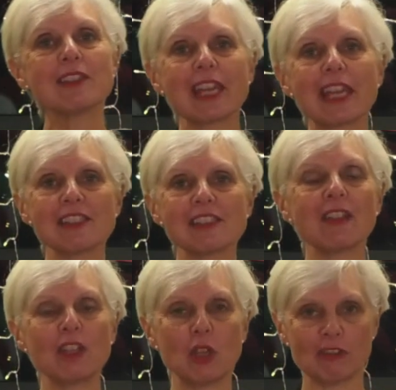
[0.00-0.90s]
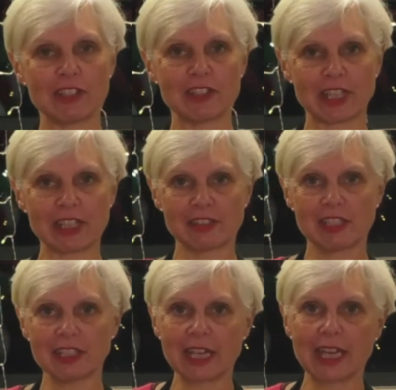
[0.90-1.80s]
zest and the orange zest
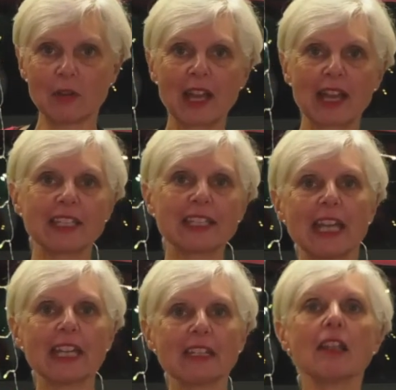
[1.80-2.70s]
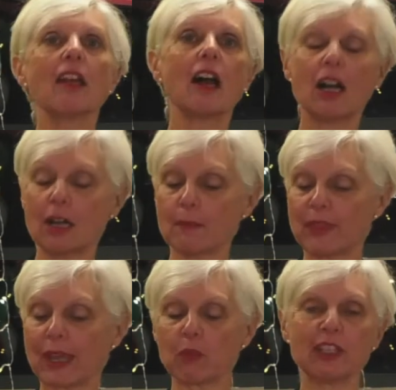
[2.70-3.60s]
in now, and again,
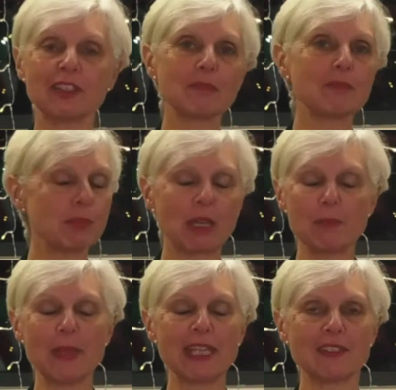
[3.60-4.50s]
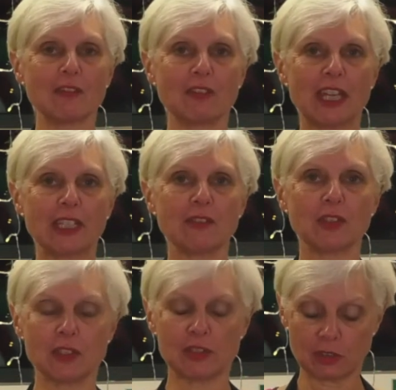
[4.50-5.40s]
that is amazing
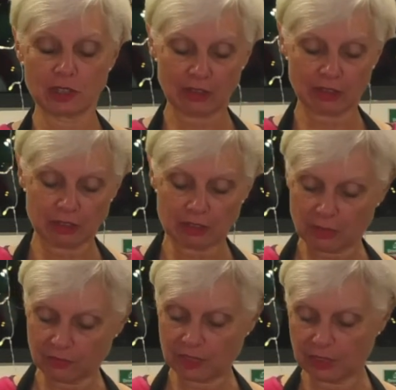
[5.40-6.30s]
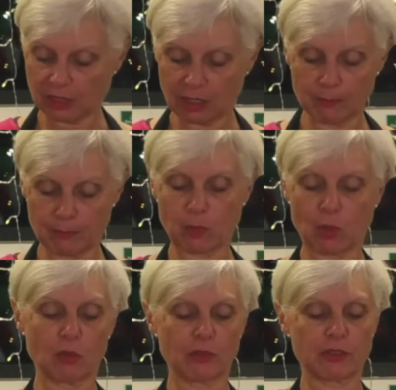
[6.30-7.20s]
flavours. You get the lovely
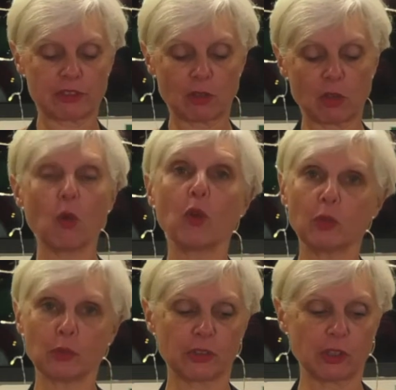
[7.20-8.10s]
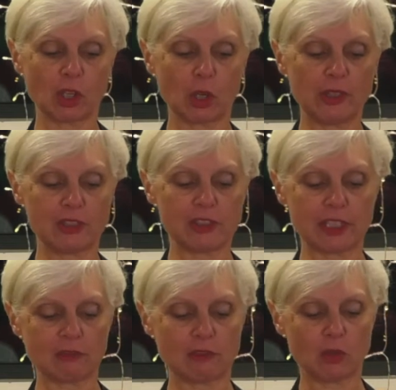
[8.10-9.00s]
oils that go in, the
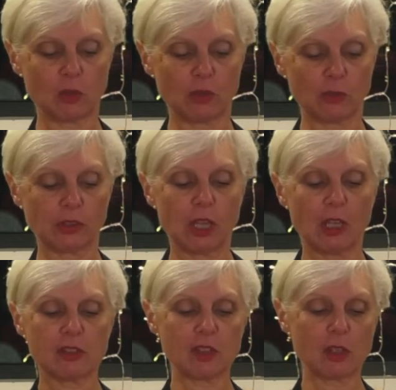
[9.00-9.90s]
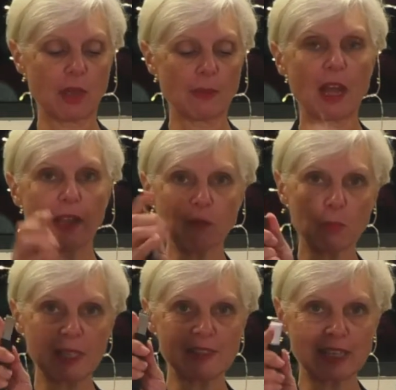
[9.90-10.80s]
citrus oils. So I've got
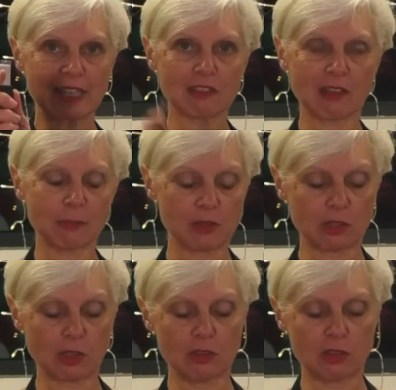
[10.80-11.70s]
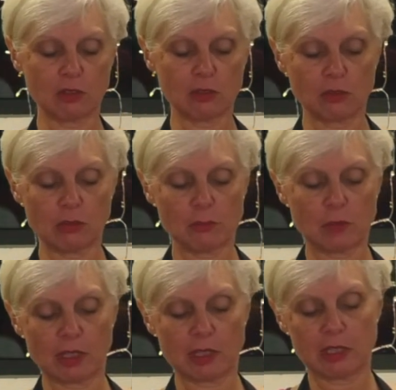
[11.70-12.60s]
my zester. I'm just going to do
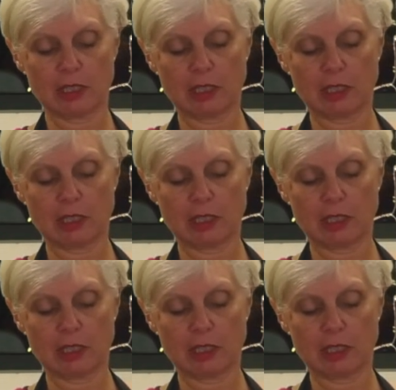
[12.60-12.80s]
mine